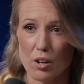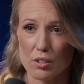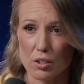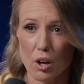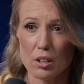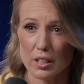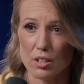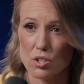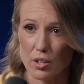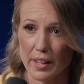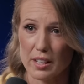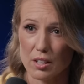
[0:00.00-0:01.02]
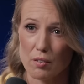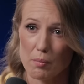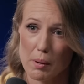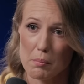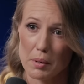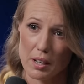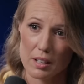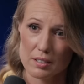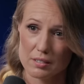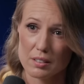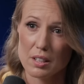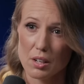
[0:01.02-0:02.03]
got knowledge. They can remember
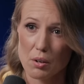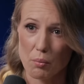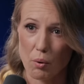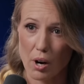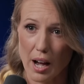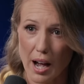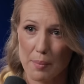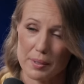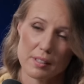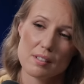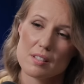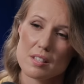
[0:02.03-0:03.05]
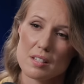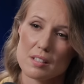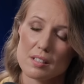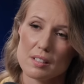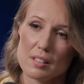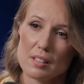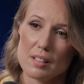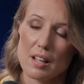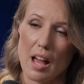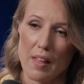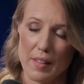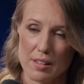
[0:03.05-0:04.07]
what happened,
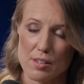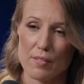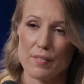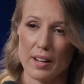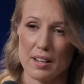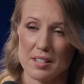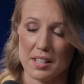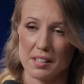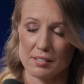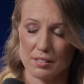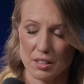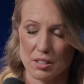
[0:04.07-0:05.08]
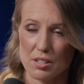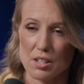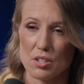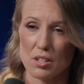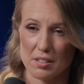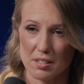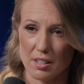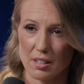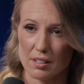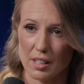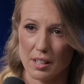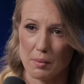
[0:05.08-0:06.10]
and that's affecting the decisions
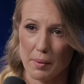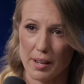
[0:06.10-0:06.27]
that they're going to